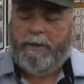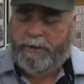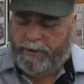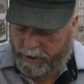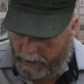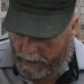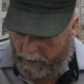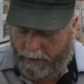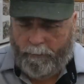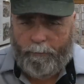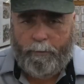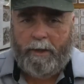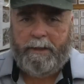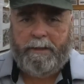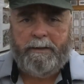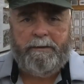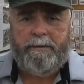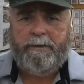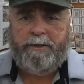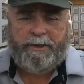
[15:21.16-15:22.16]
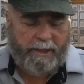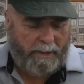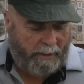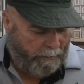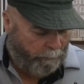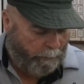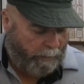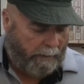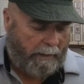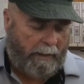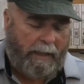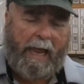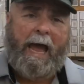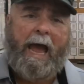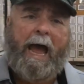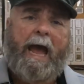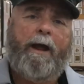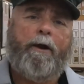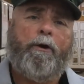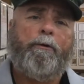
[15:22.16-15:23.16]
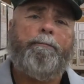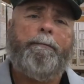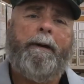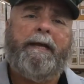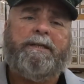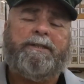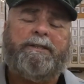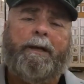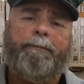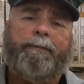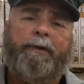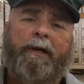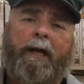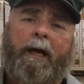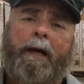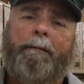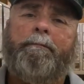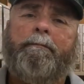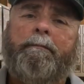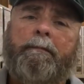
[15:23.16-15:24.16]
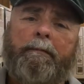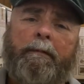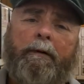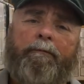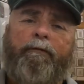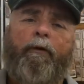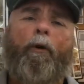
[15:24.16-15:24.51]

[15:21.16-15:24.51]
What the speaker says: And Sheila wouldn't lie or make something up